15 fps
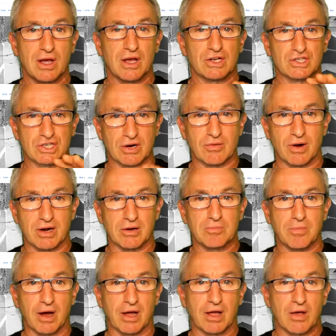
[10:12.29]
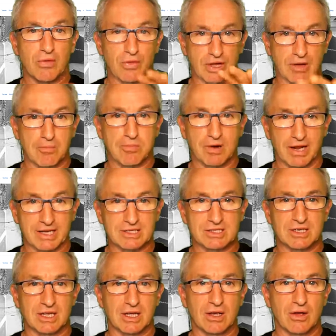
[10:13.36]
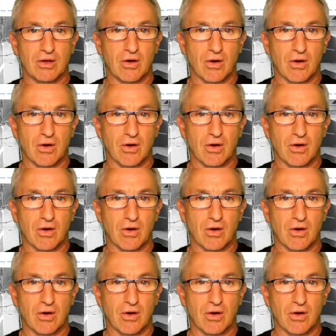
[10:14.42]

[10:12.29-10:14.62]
generated by the complexity